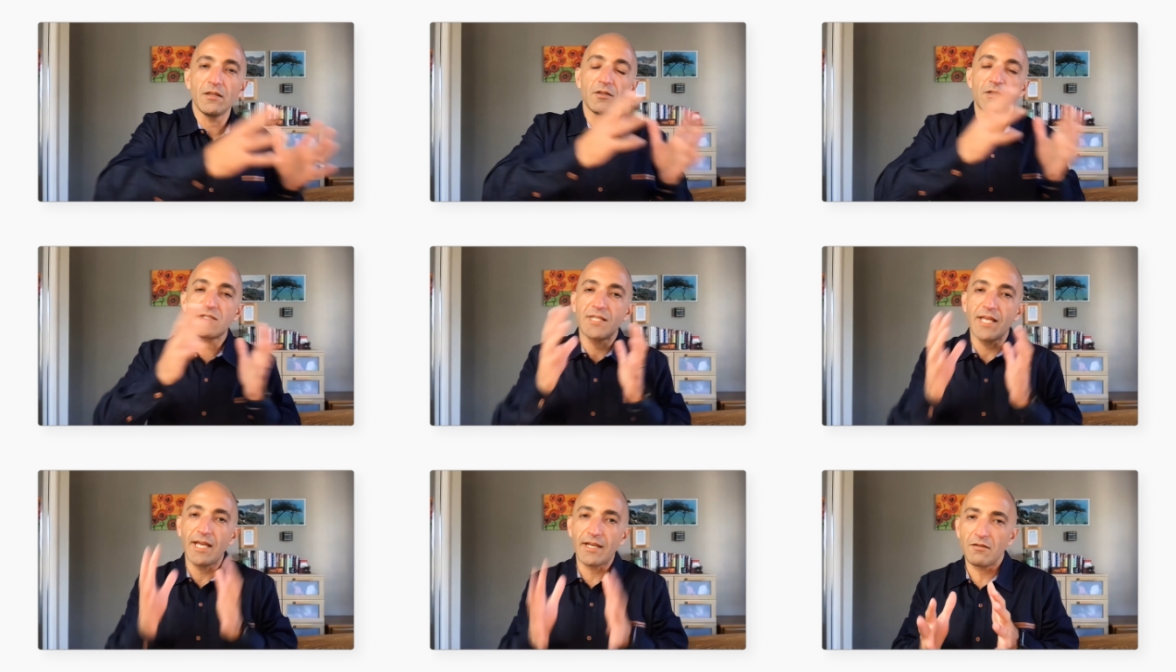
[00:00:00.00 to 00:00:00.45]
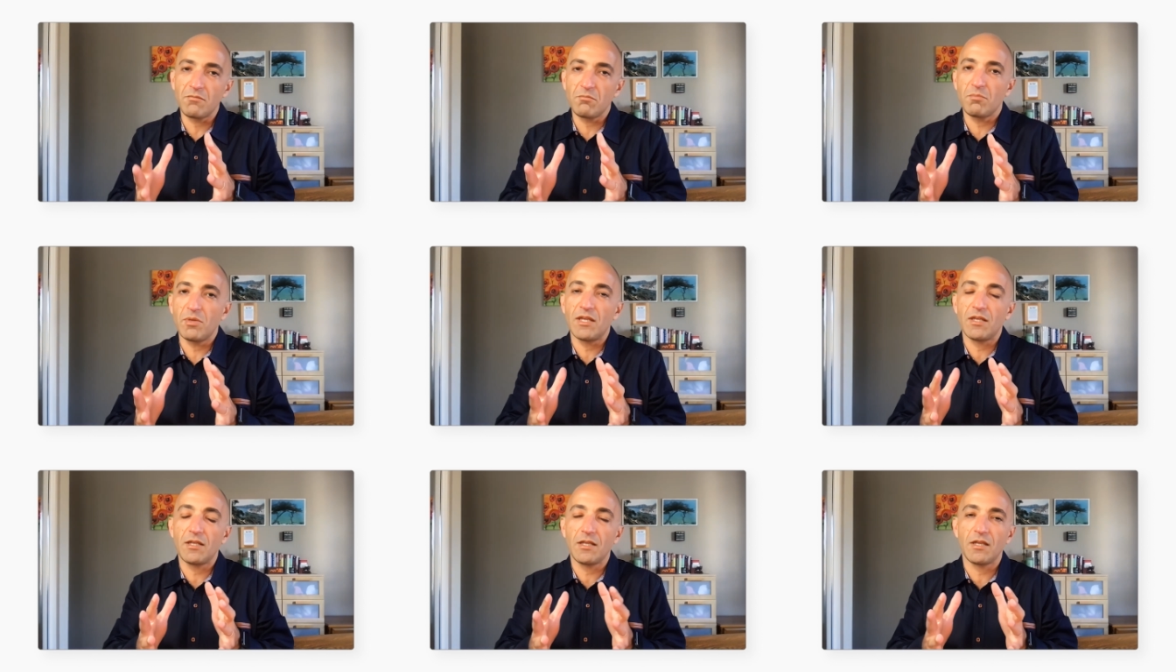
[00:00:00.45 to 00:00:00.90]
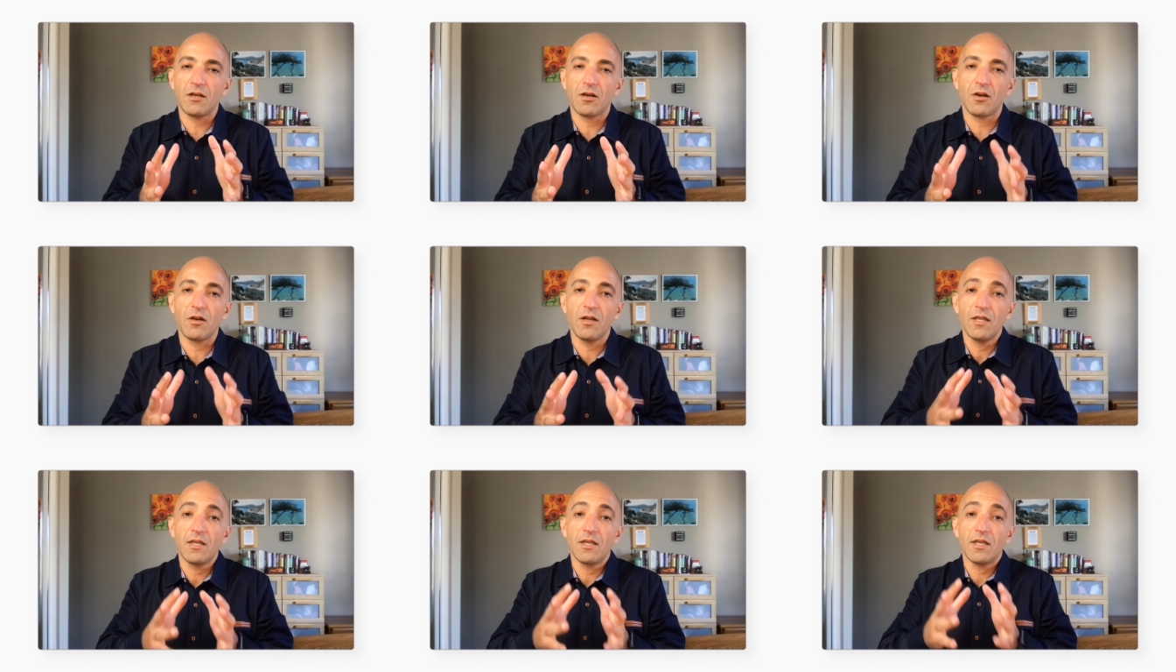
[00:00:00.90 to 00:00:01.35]
The second bit
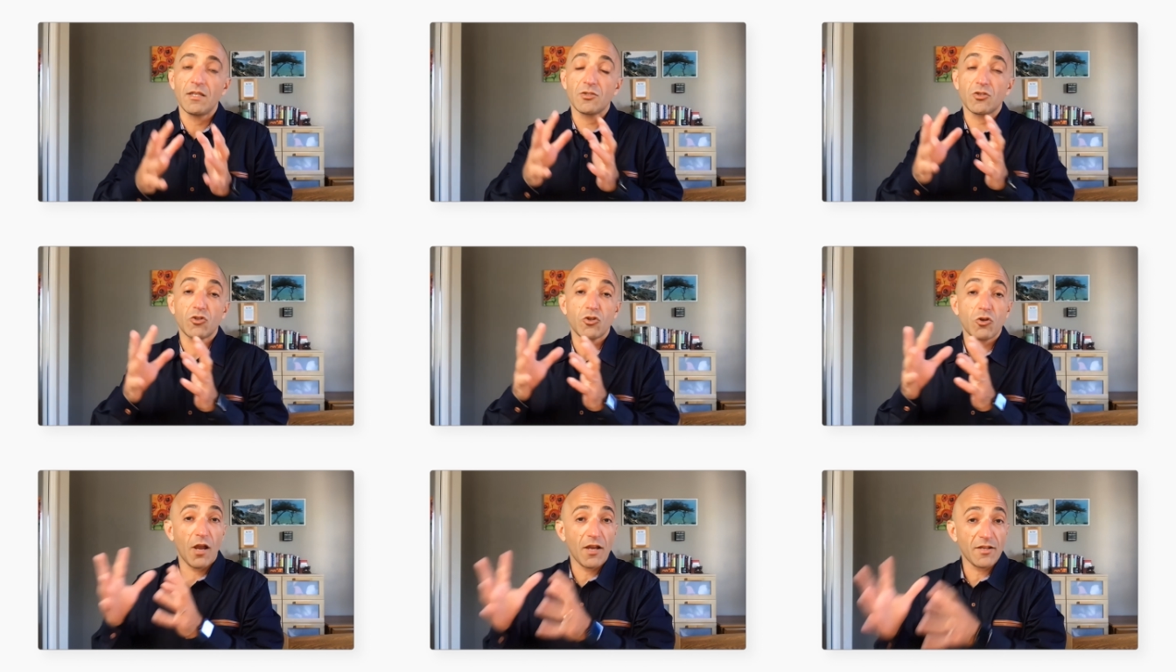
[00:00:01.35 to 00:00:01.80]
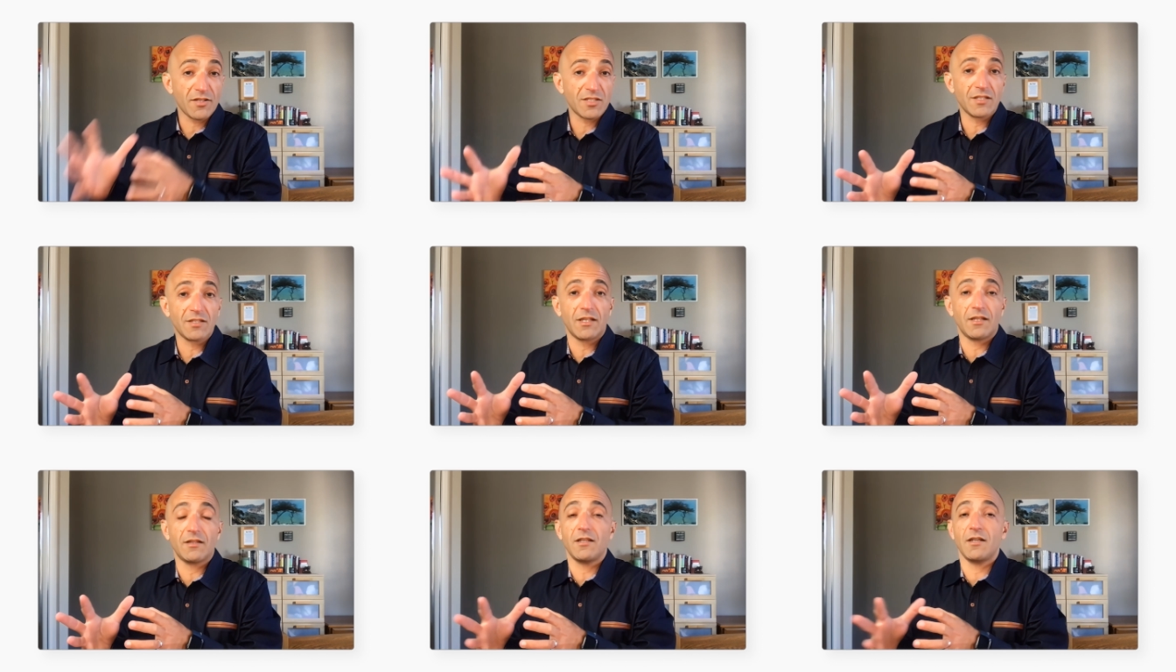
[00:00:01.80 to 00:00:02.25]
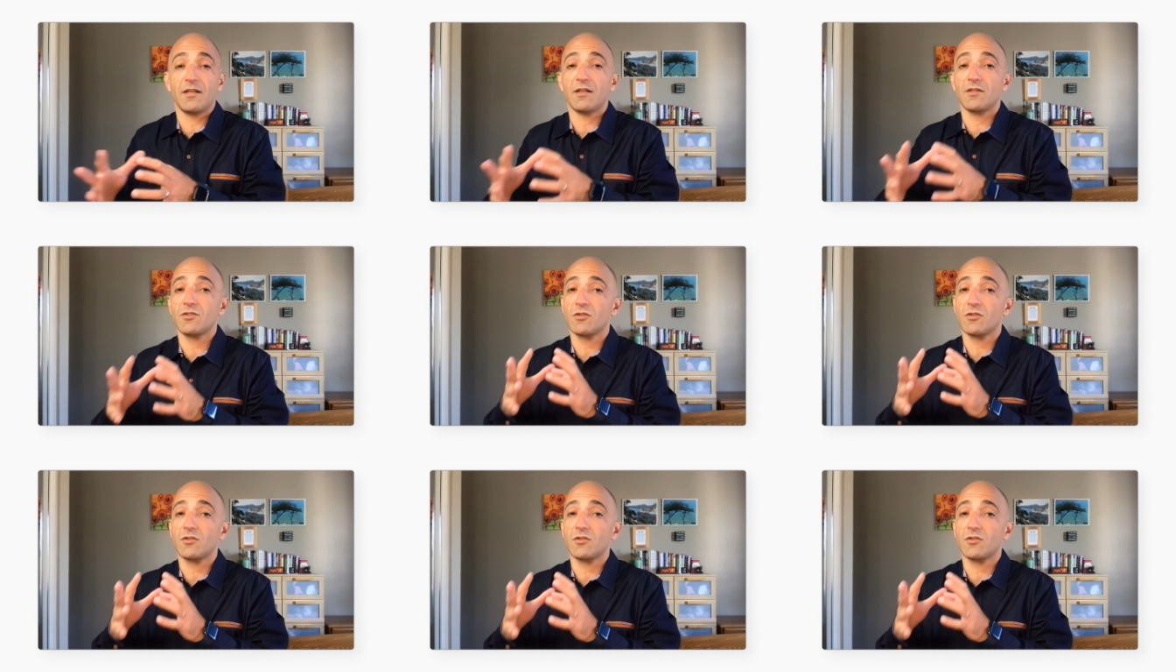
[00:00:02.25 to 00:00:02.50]
here is trusting the data.